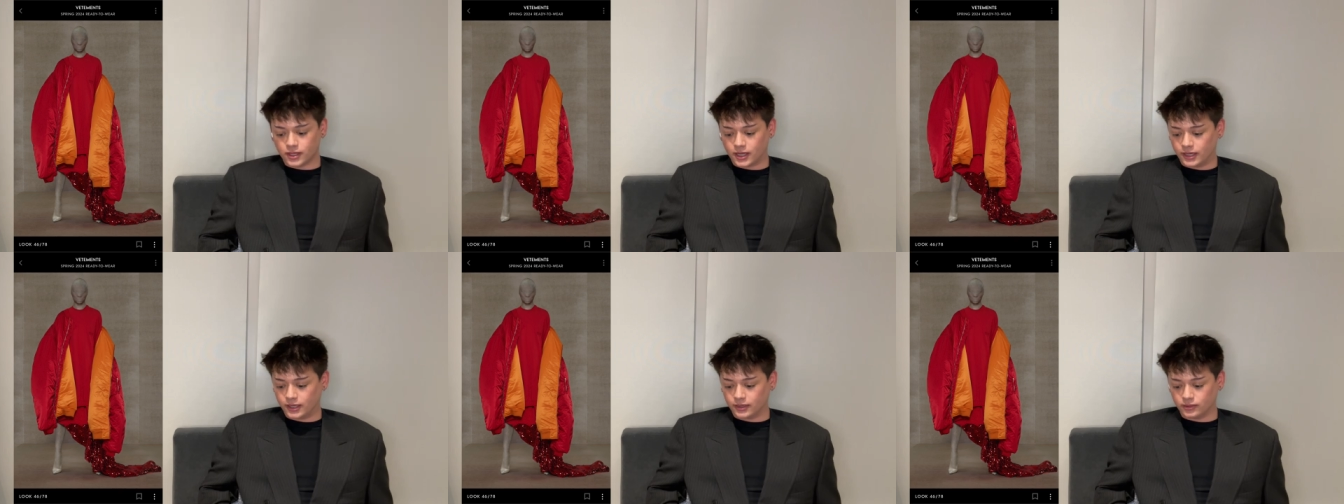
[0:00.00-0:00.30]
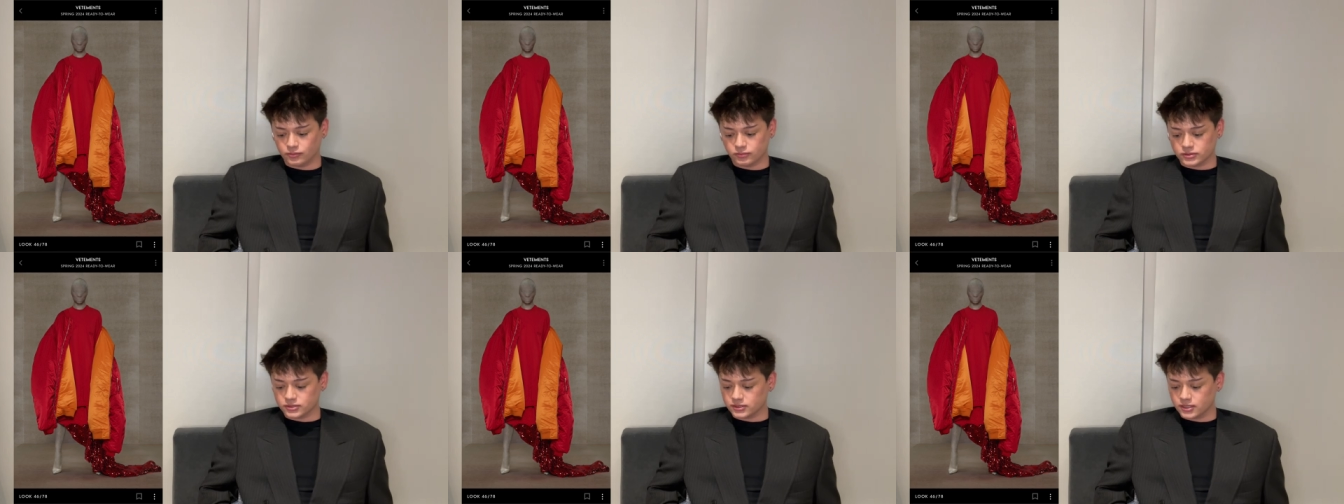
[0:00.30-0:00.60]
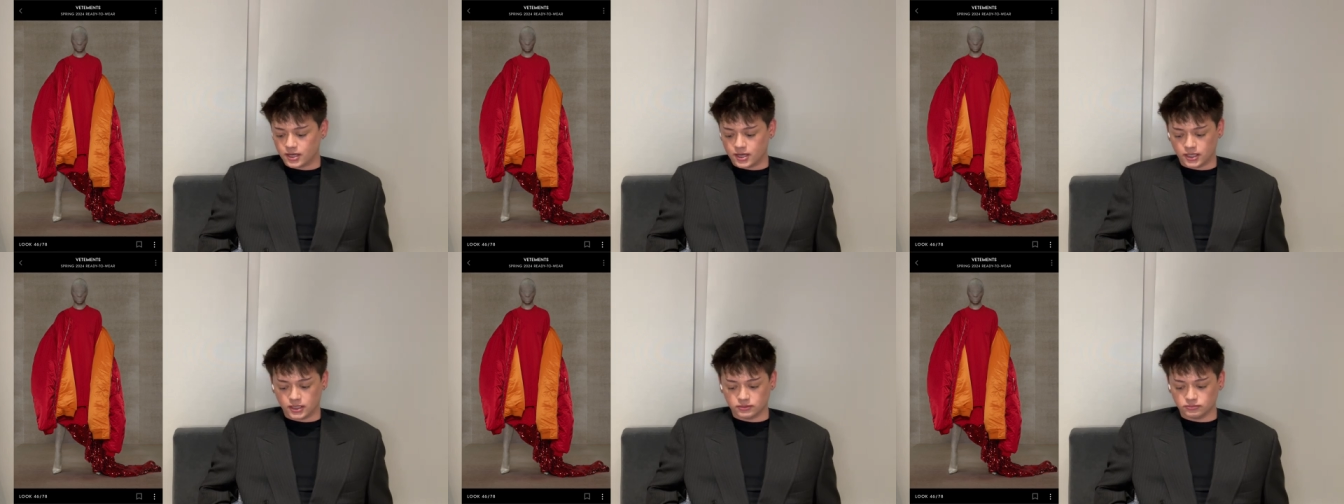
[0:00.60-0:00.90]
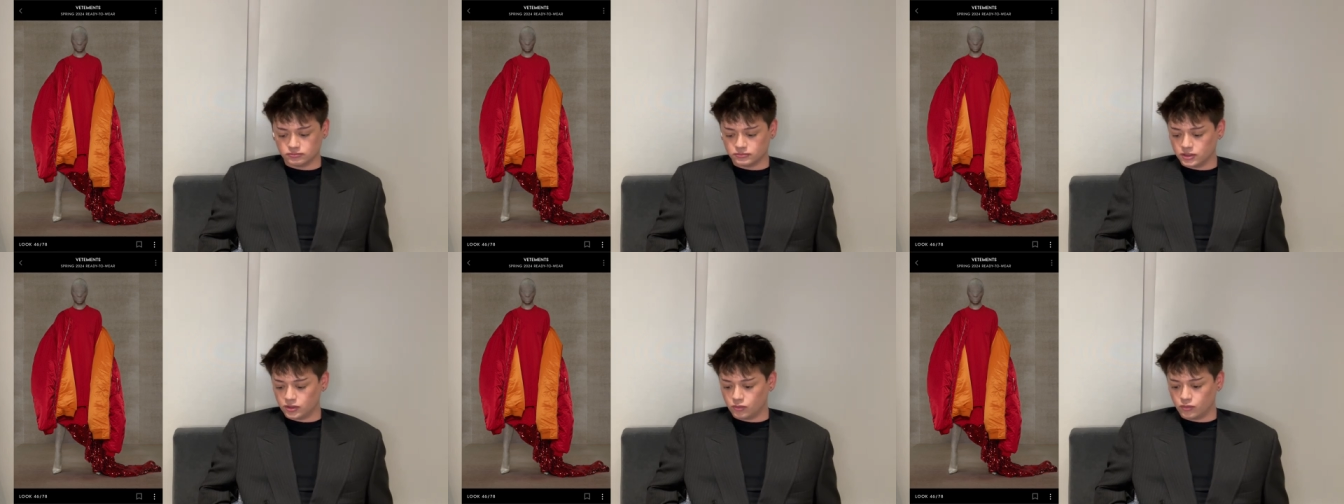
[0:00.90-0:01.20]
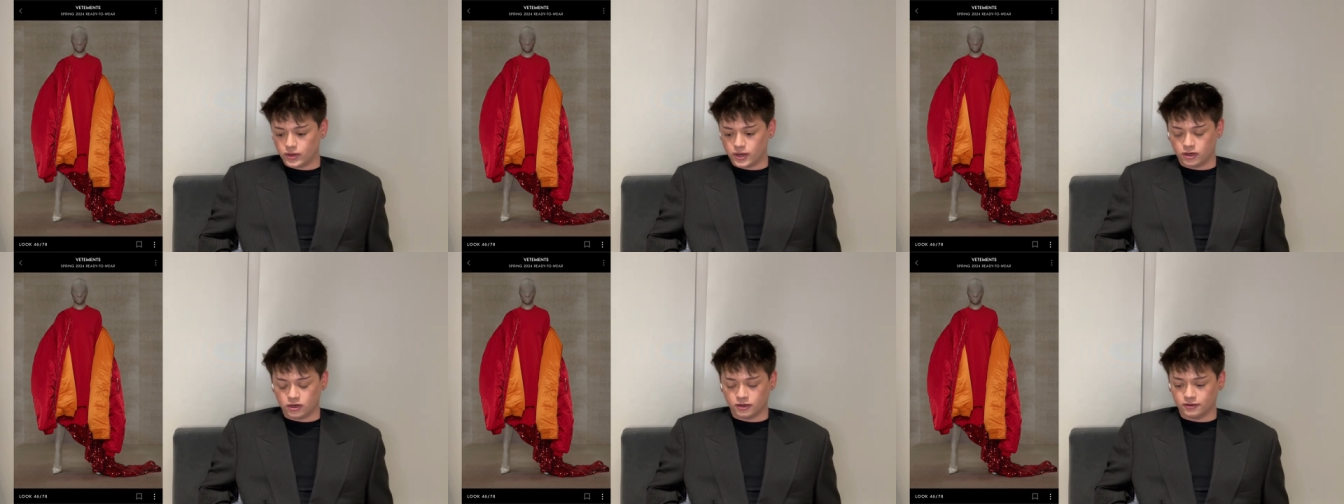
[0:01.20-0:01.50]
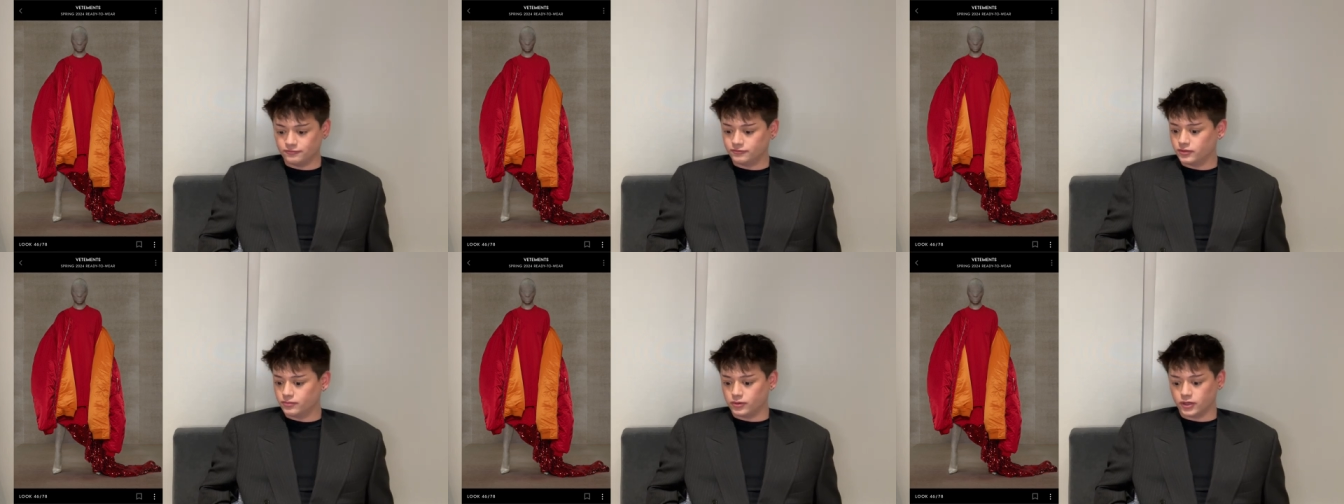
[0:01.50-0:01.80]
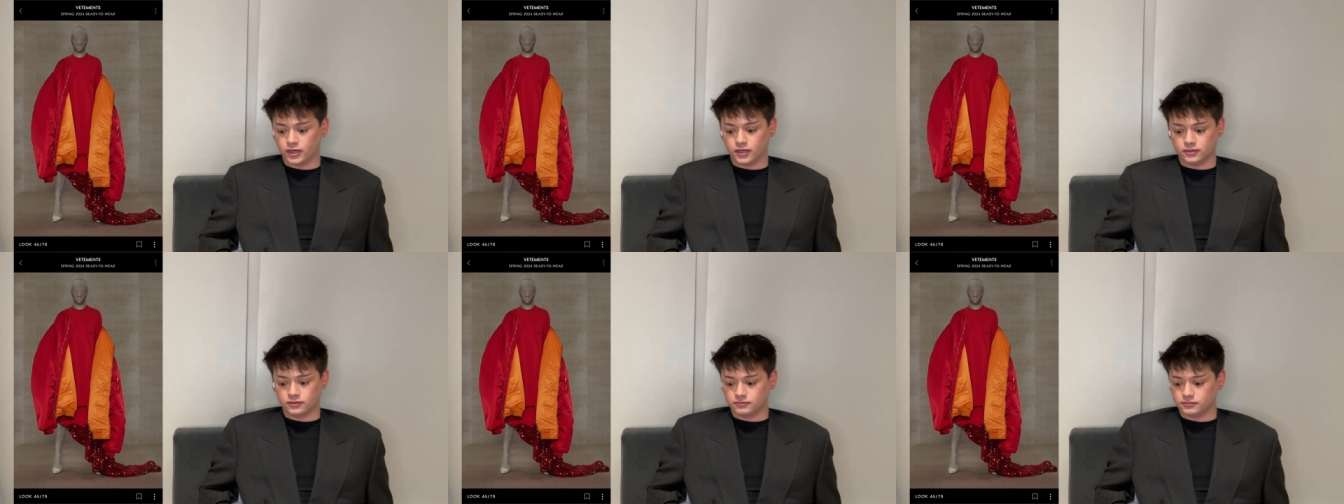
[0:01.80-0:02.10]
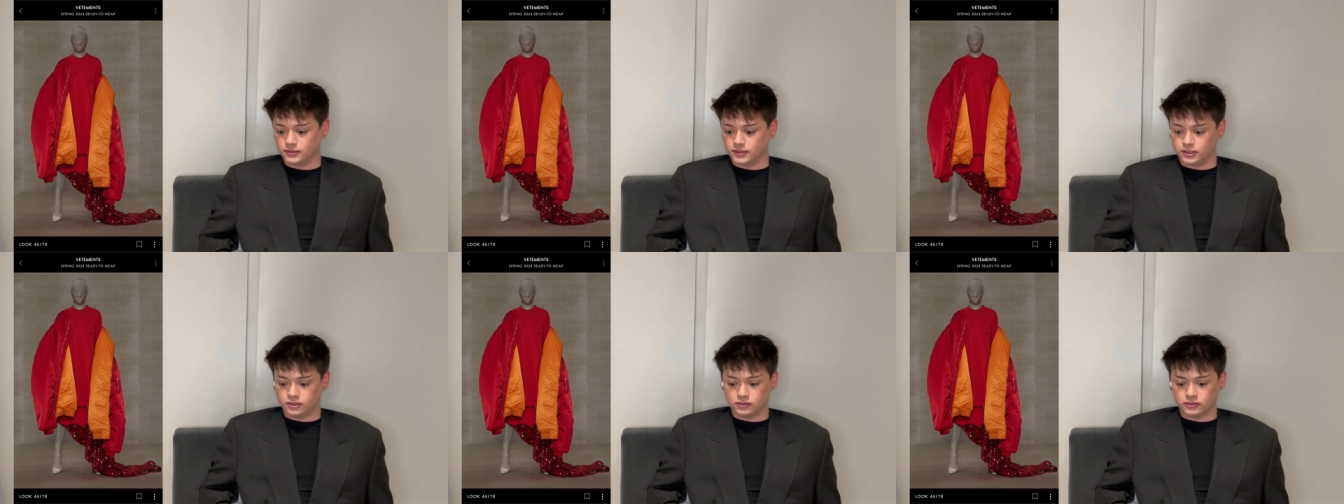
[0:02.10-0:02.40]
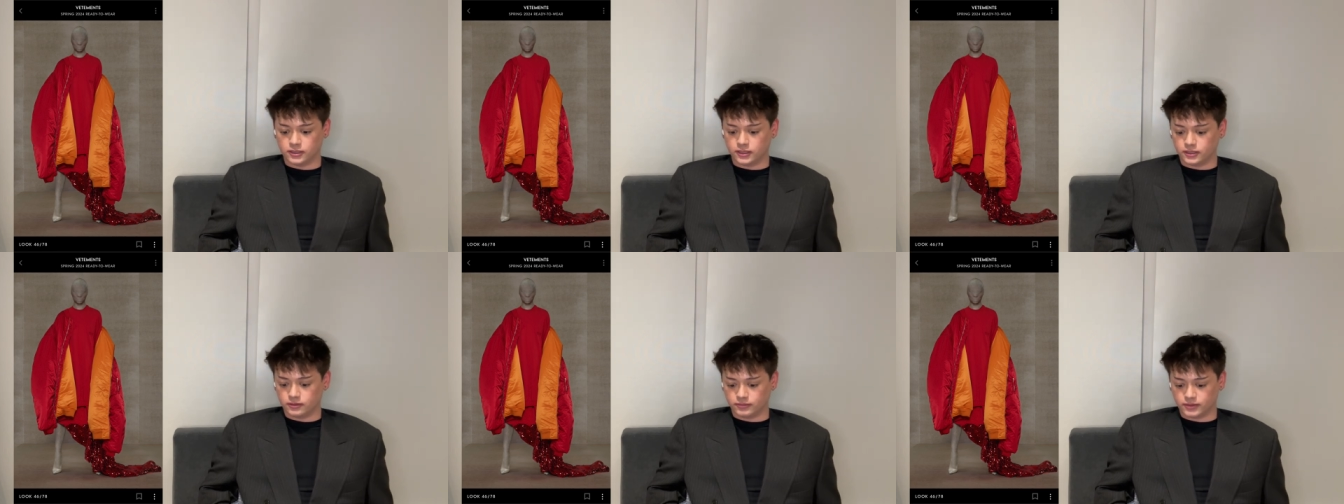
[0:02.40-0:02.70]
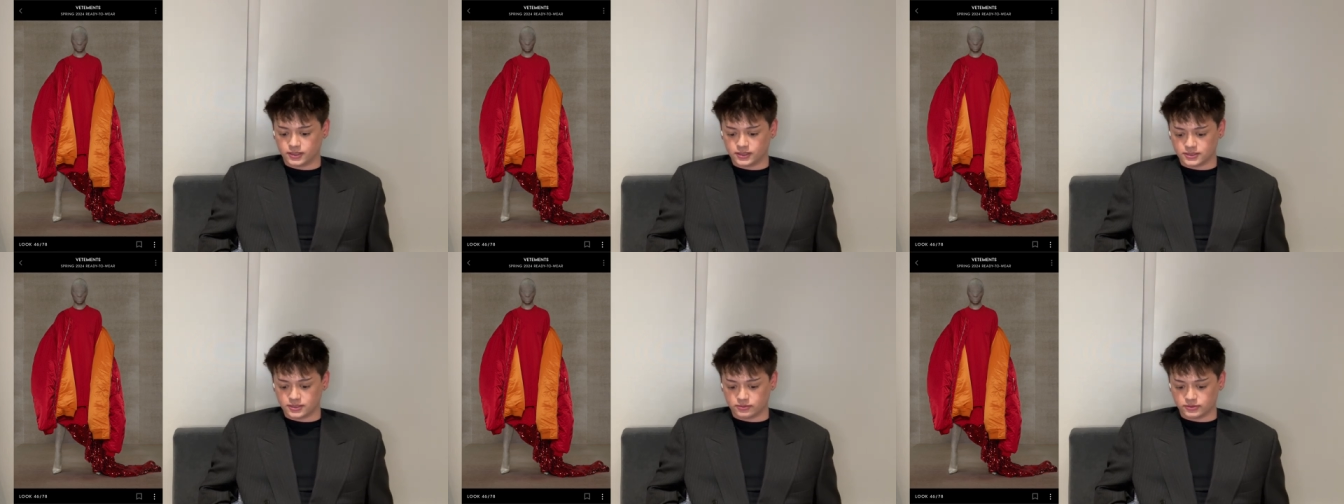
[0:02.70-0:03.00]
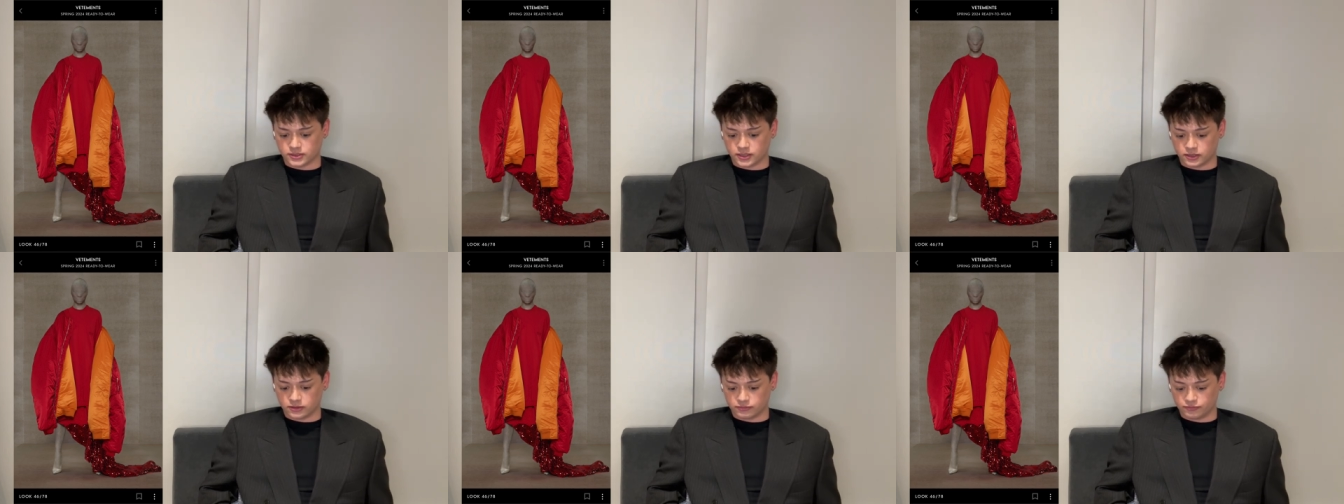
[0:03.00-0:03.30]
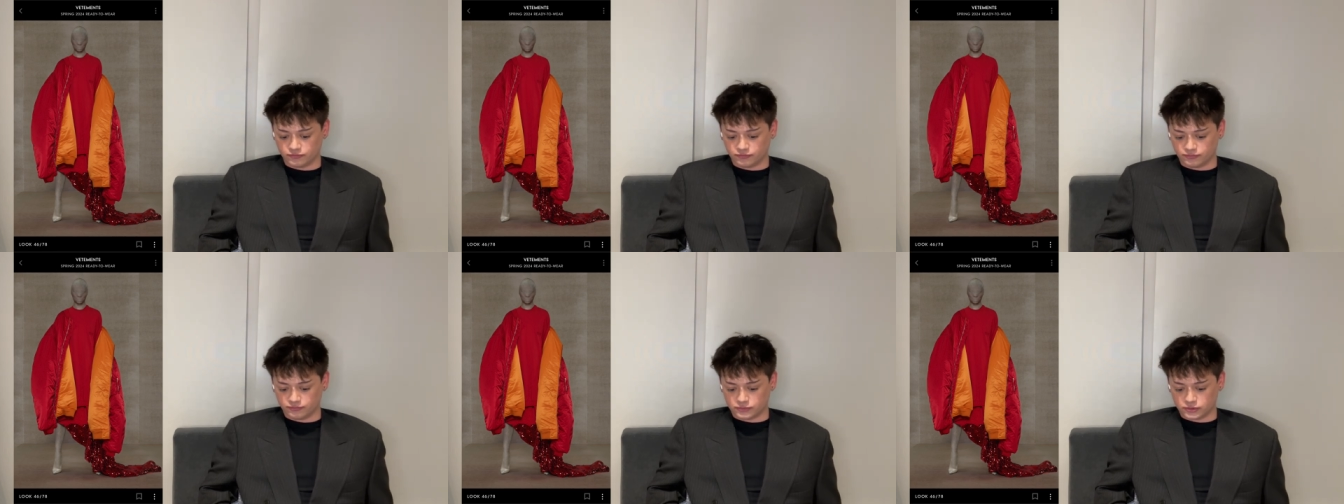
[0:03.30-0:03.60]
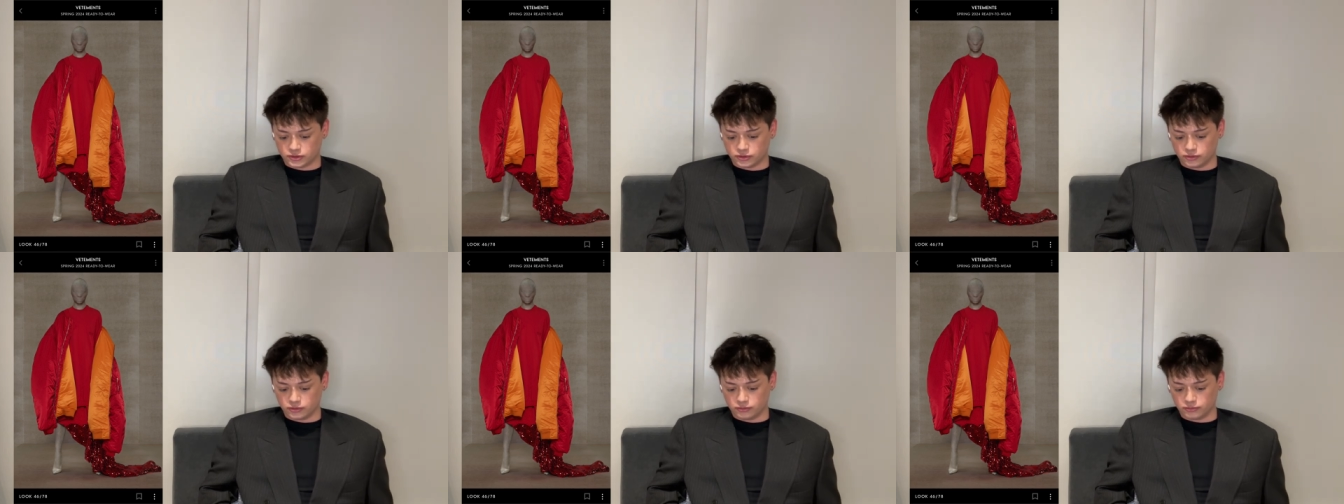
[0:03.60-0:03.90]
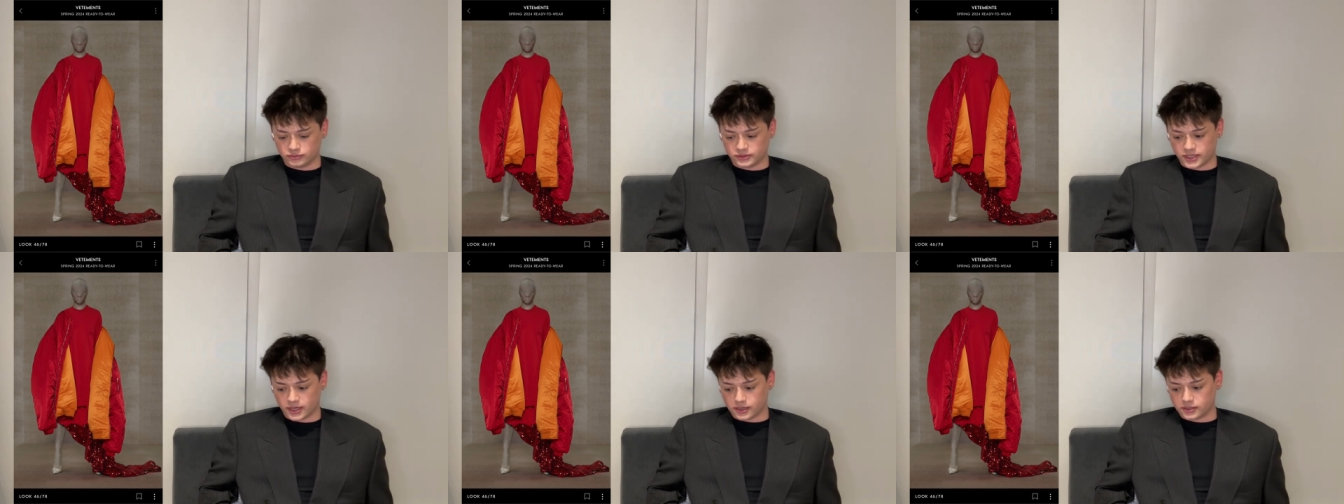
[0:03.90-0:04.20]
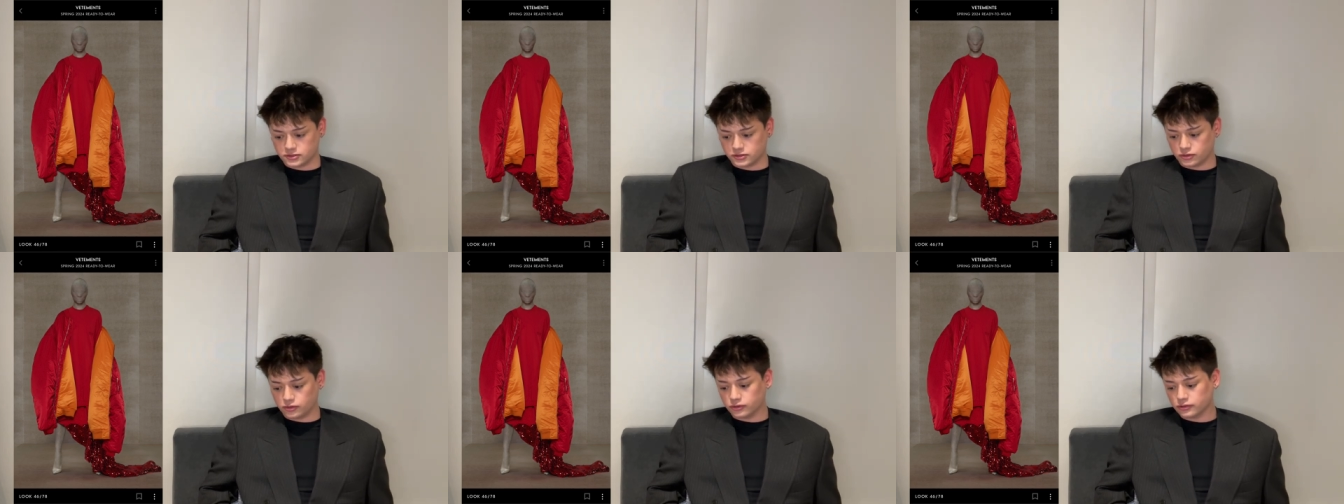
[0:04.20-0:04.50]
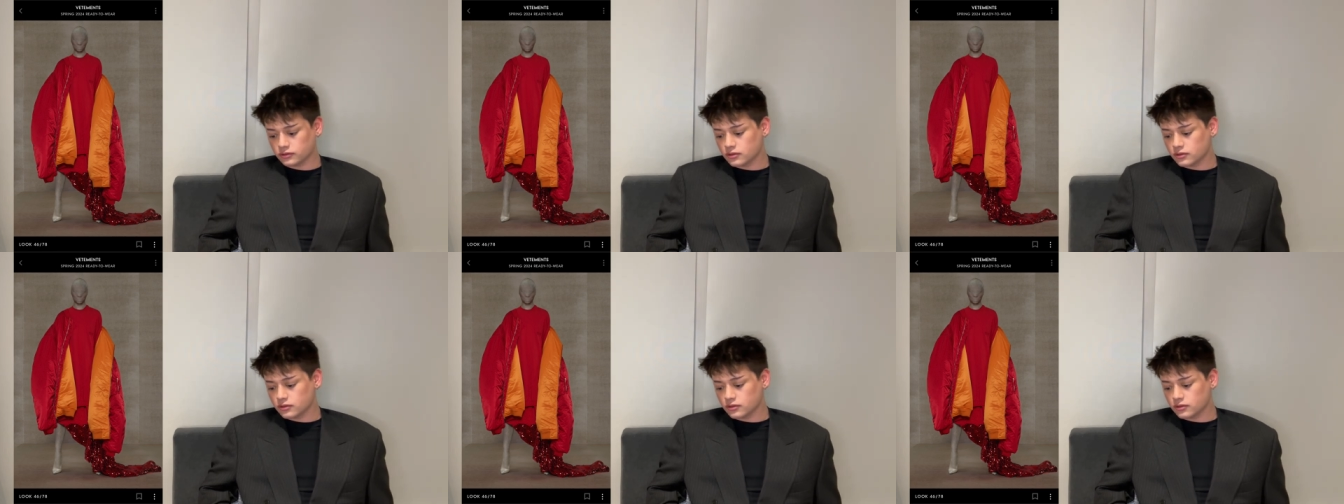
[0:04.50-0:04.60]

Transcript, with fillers: I was not aware of the brand literally because I was like two seconds old.